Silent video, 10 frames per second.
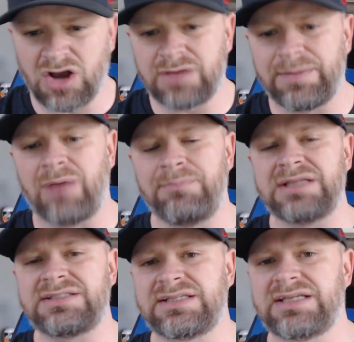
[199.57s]
about
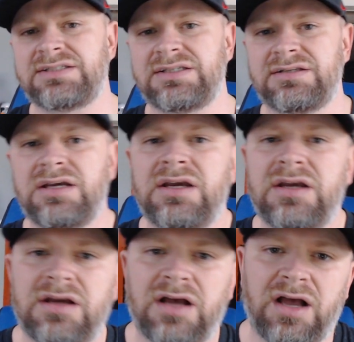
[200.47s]
midseason,
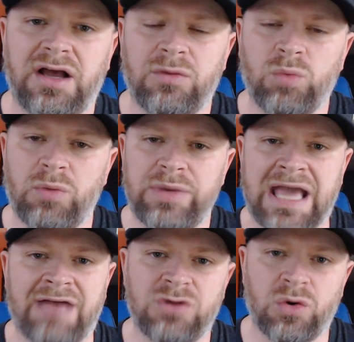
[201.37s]
what we
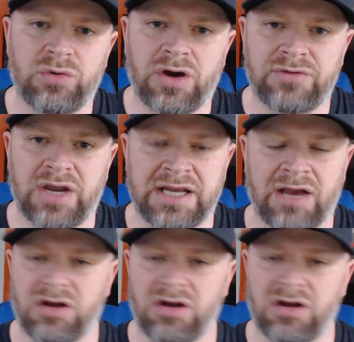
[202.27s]
have going on right now.